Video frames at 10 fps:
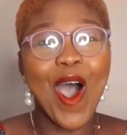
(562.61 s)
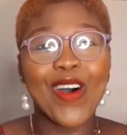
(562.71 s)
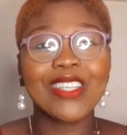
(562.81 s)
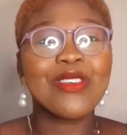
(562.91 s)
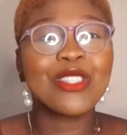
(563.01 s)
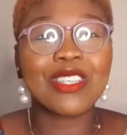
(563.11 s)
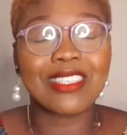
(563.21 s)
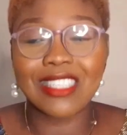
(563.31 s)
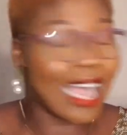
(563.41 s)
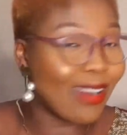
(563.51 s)
Or you
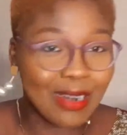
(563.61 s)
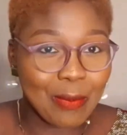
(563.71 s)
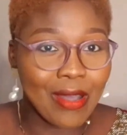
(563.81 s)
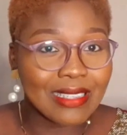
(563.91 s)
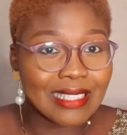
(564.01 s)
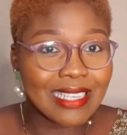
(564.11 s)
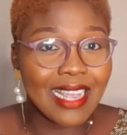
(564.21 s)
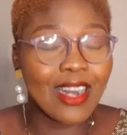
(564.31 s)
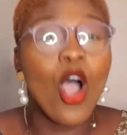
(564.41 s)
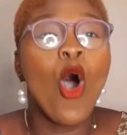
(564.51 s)
just shout at the
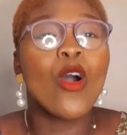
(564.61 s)
person,